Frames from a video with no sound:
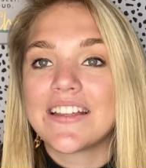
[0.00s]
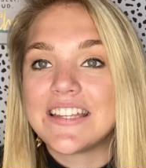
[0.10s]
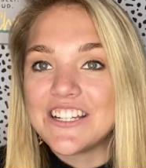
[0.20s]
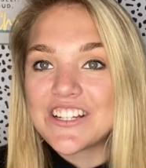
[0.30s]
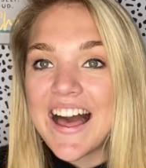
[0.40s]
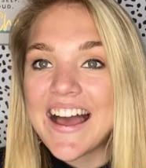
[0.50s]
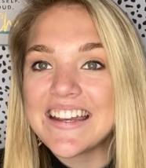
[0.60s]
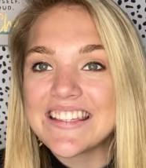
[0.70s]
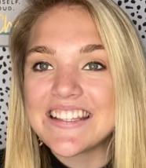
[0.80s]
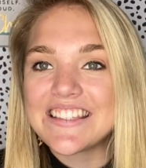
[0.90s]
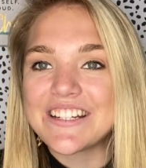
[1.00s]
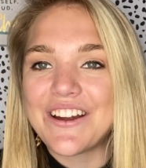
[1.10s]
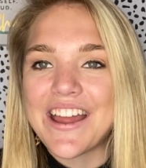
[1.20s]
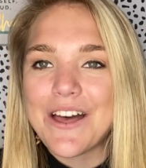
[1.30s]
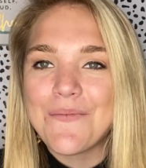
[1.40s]
Teach Kindness
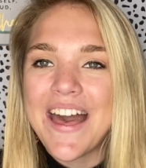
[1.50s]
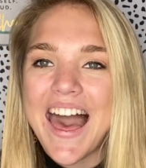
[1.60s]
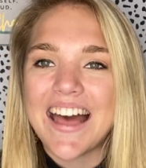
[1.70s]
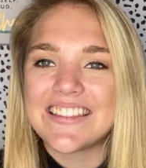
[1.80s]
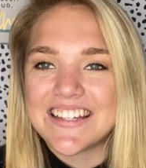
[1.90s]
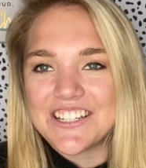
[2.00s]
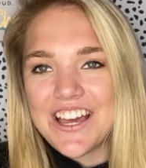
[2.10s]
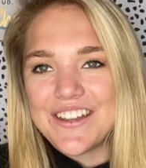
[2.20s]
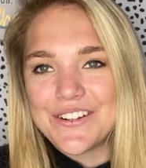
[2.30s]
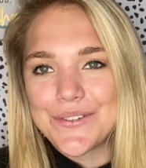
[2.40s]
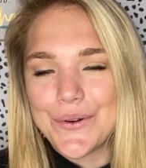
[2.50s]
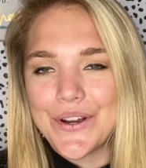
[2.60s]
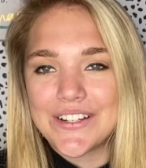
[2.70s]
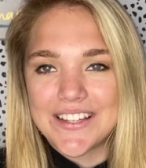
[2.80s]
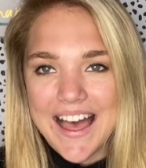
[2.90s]
Instagram at
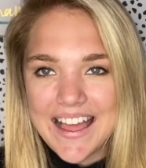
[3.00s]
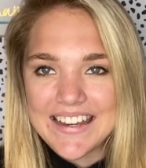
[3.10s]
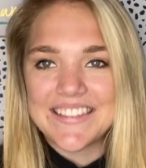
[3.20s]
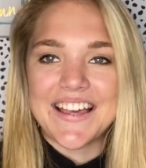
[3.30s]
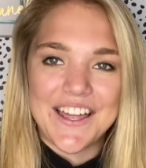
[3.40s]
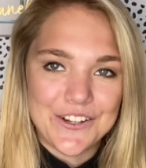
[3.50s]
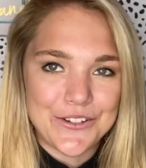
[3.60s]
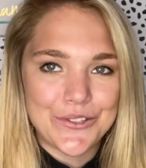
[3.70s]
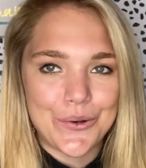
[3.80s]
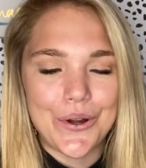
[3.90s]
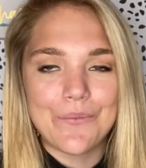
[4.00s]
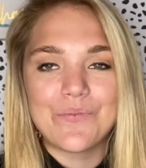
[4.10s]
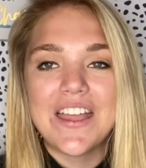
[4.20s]
teach_kindness_.